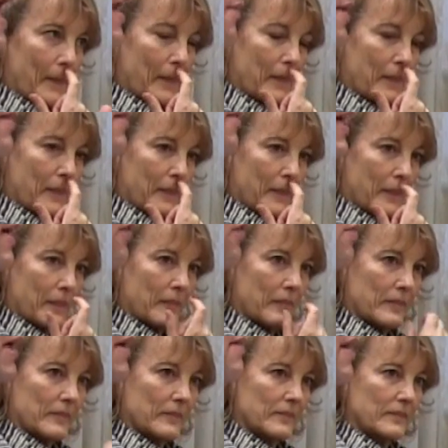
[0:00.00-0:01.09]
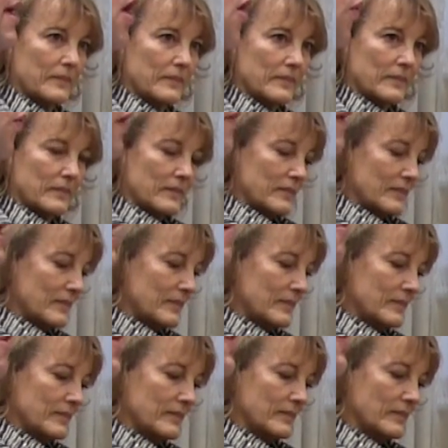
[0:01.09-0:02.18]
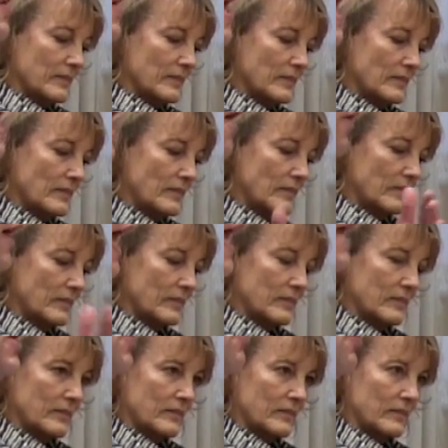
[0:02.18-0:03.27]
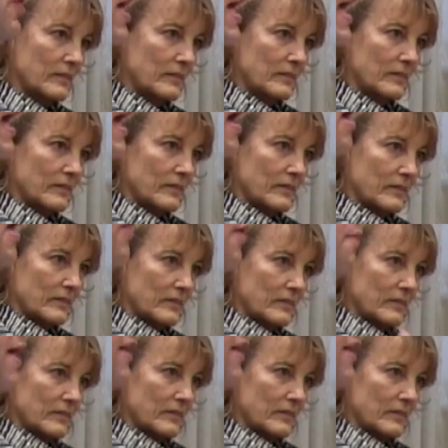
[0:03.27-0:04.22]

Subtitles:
(silent)